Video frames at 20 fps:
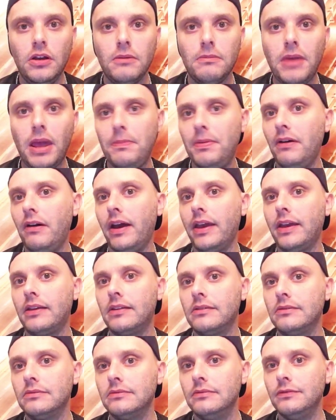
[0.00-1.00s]
maybe like
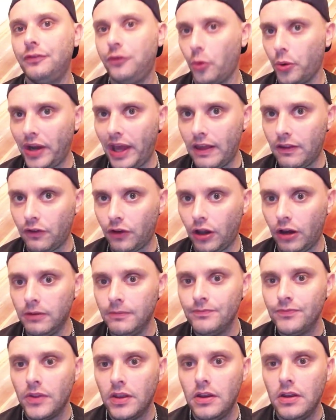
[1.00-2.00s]
four days ago.
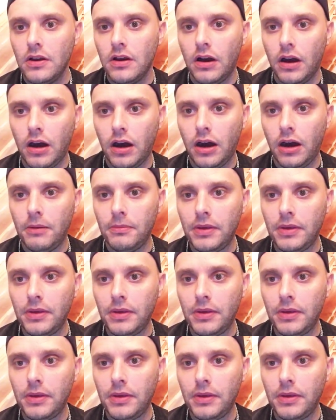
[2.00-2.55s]
Um,